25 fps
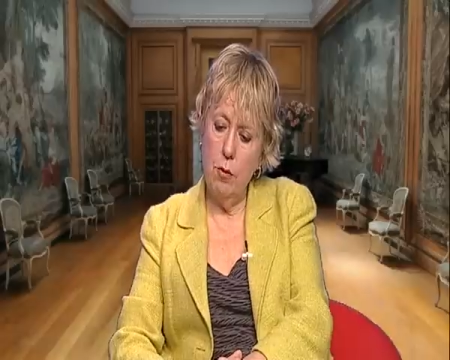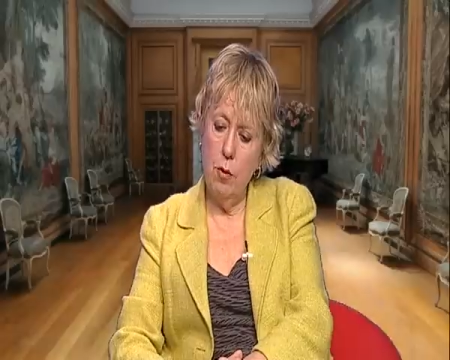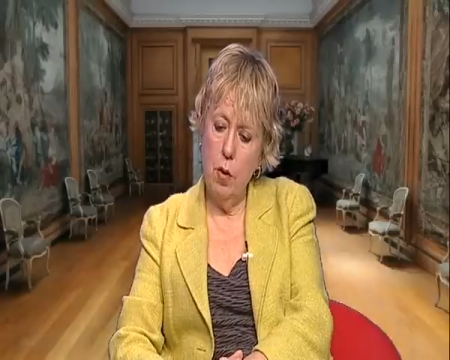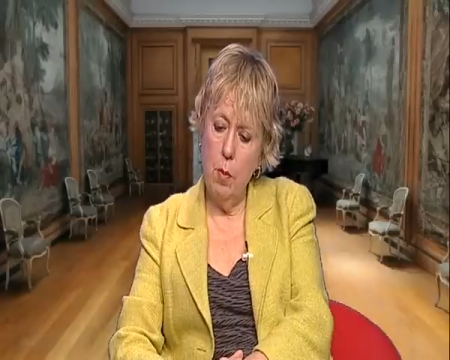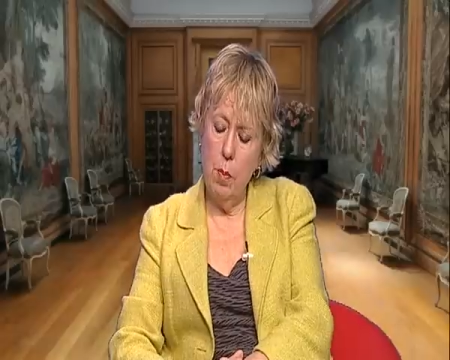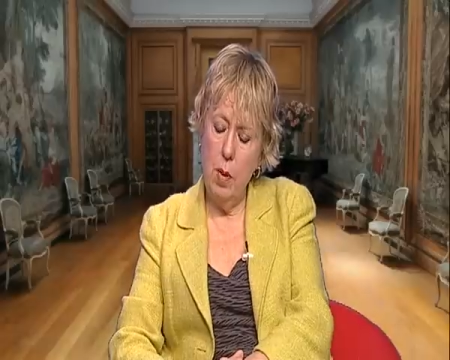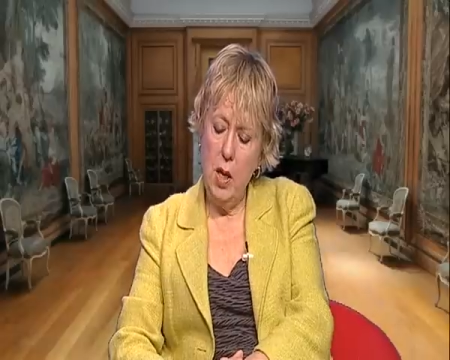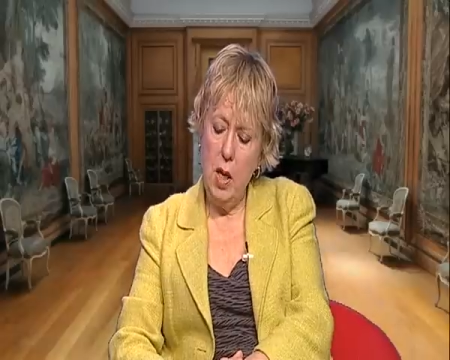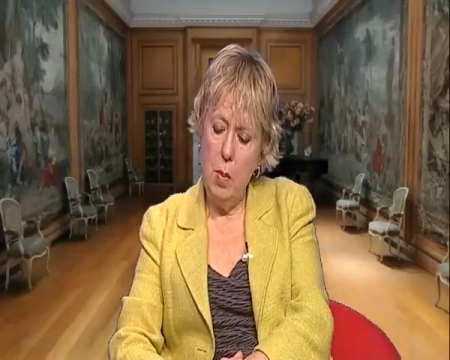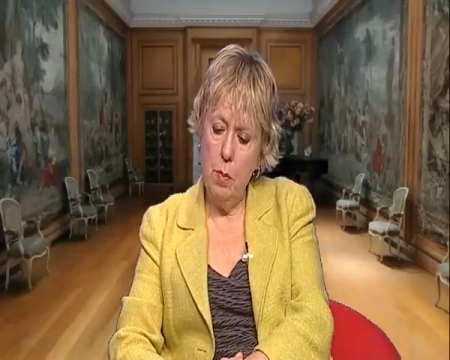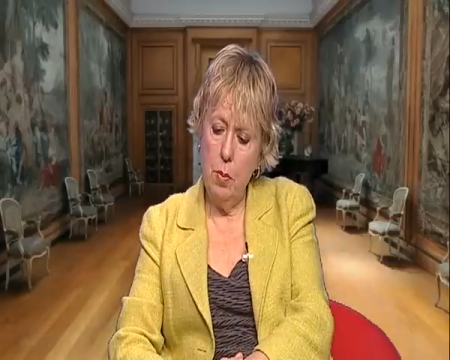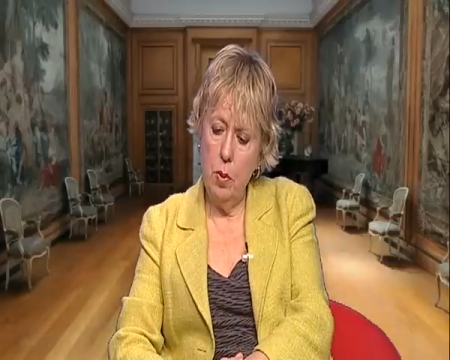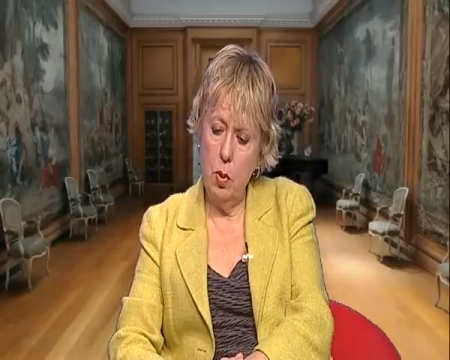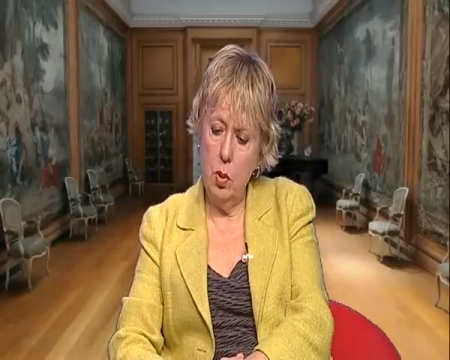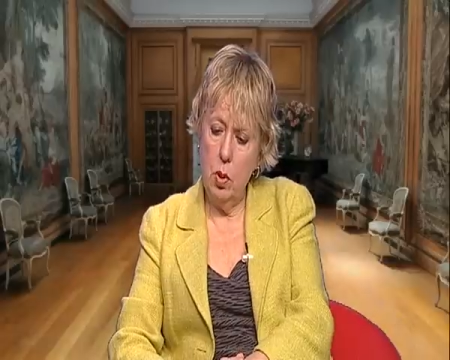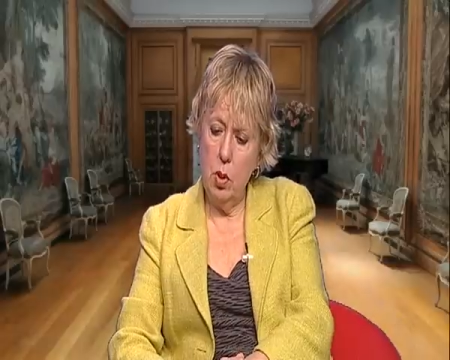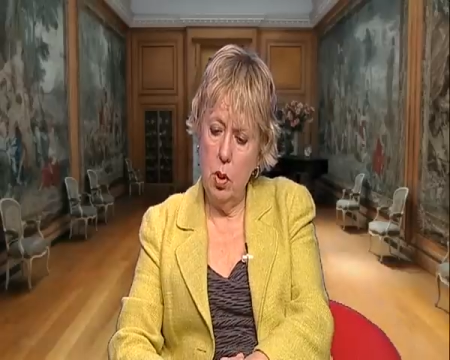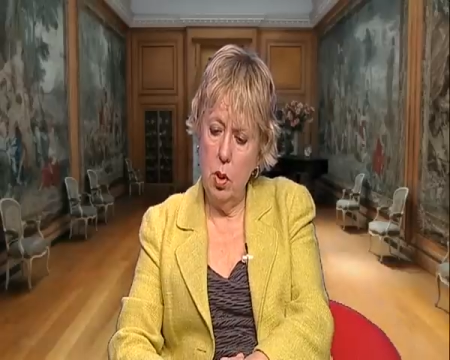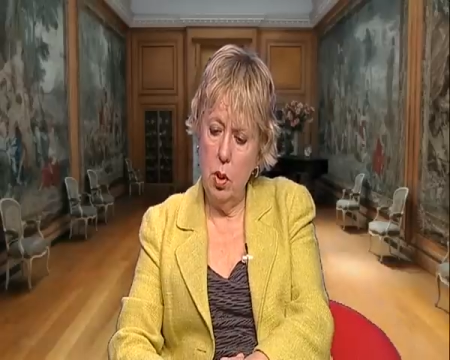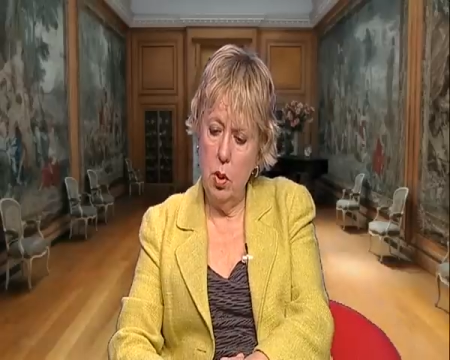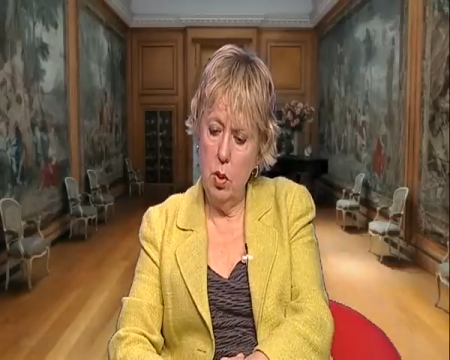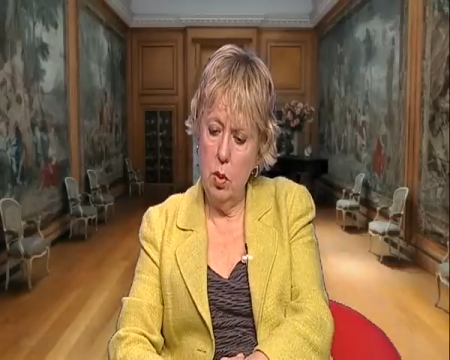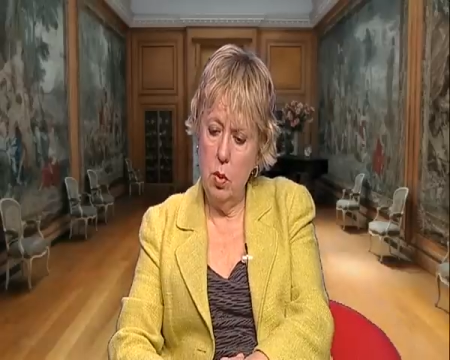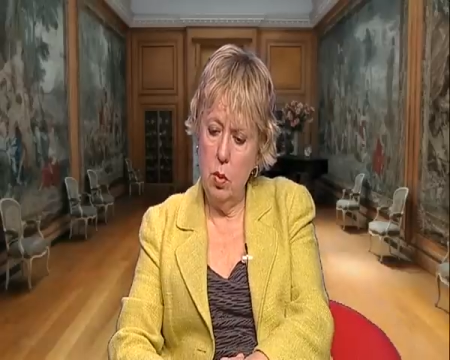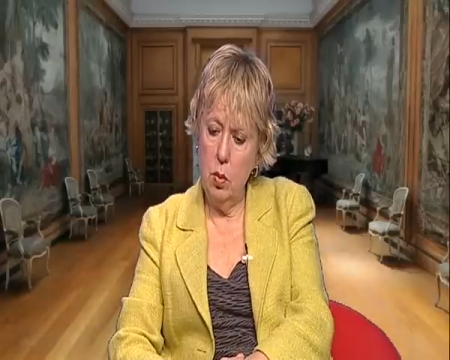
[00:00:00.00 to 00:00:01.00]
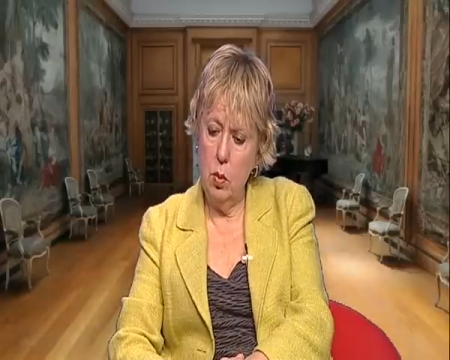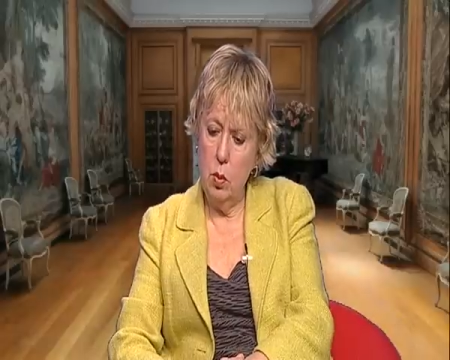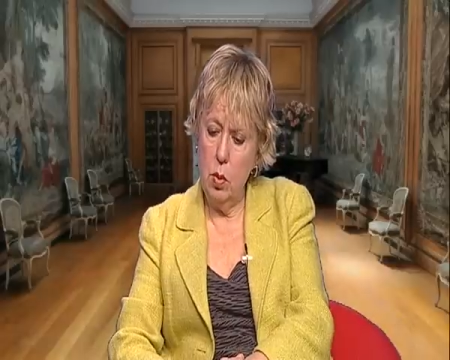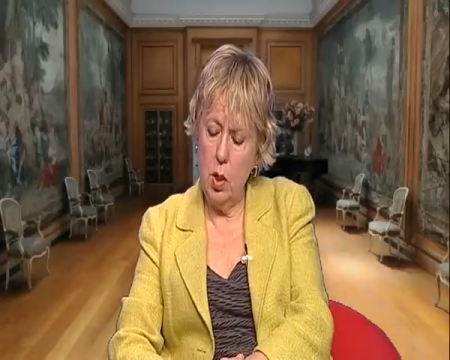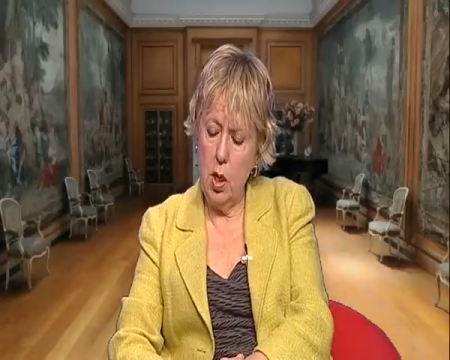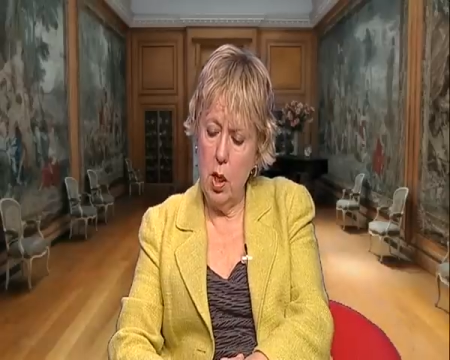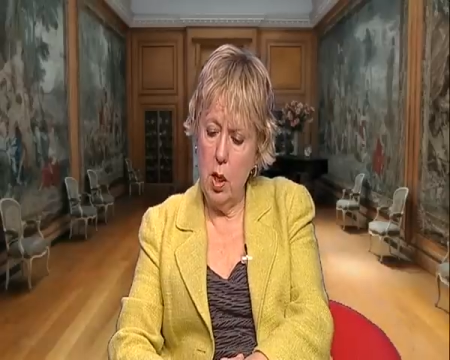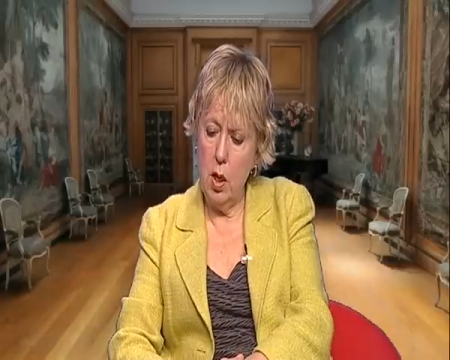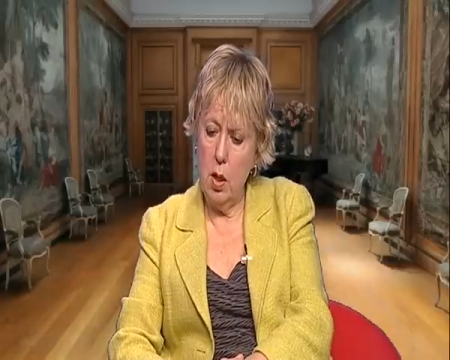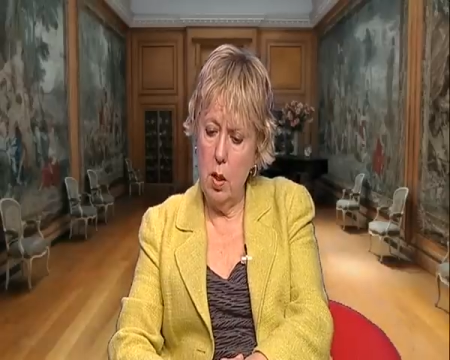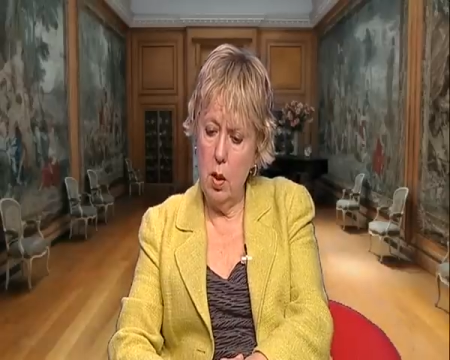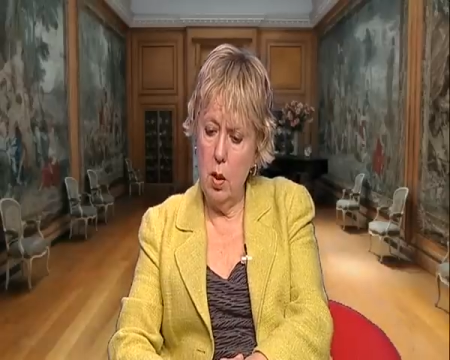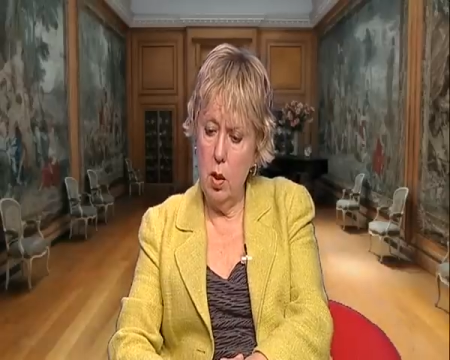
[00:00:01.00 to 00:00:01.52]
for people who
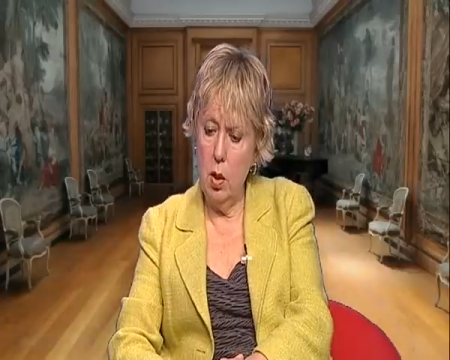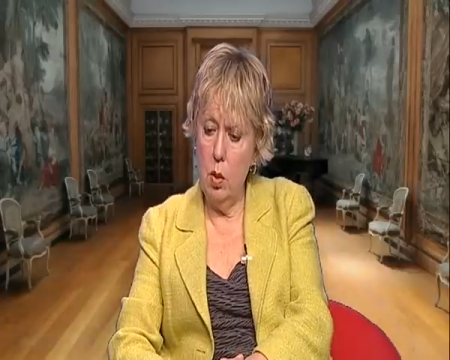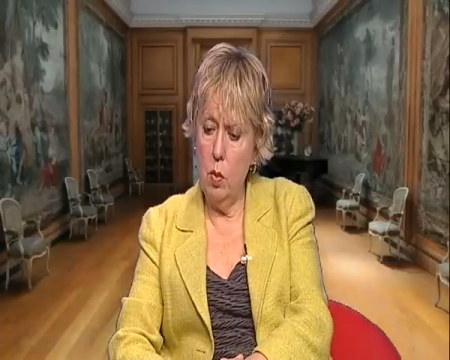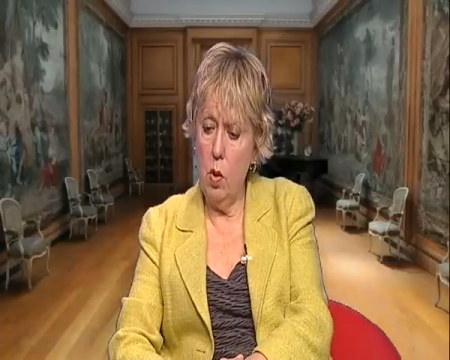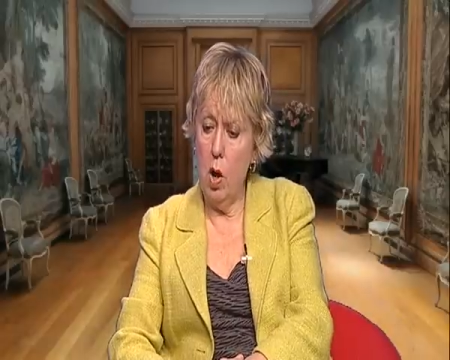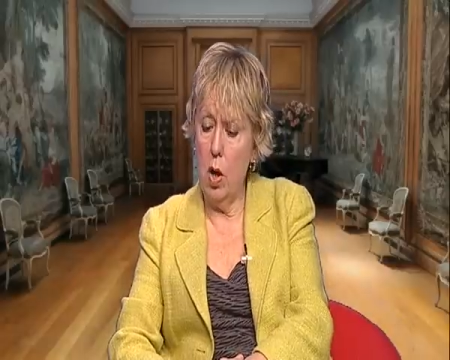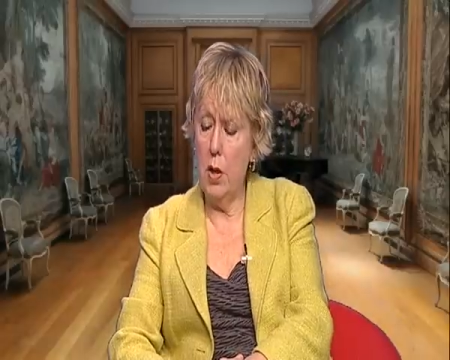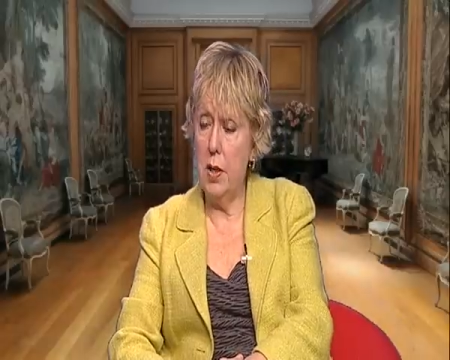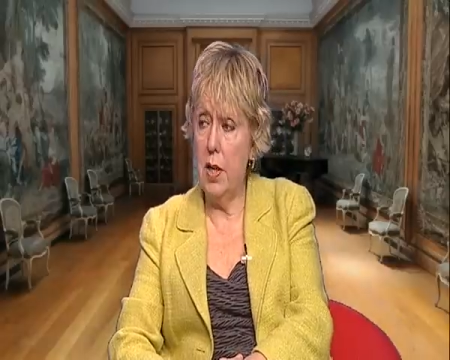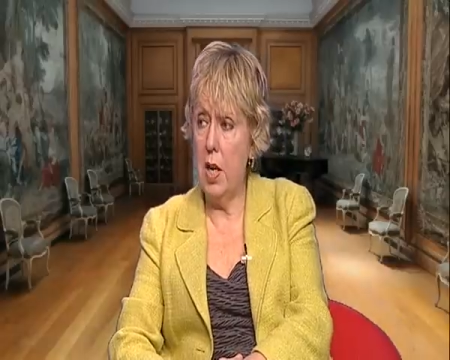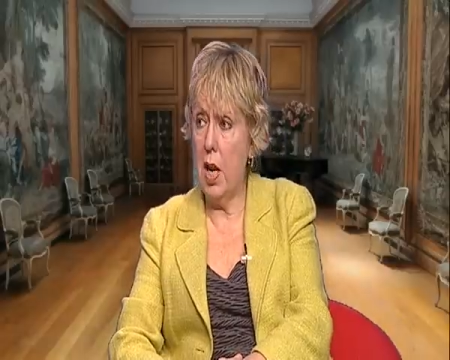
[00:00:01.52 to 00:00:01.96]
are